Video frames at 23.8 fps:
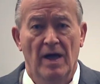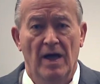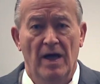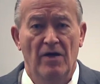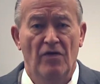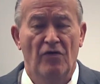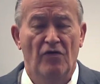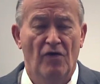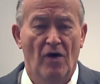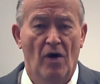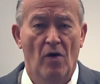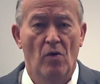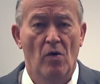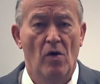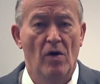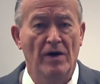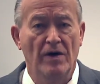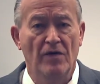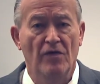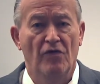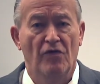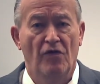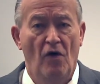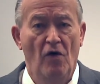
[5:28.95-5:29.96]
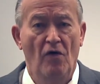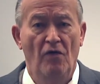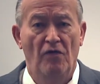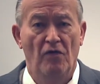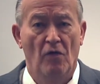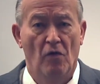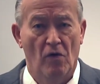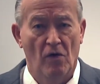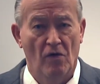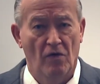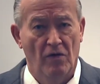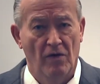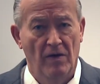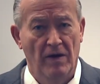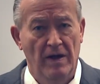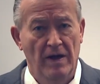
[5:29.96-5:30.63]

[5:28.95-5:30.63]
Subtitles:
and so on and so forth.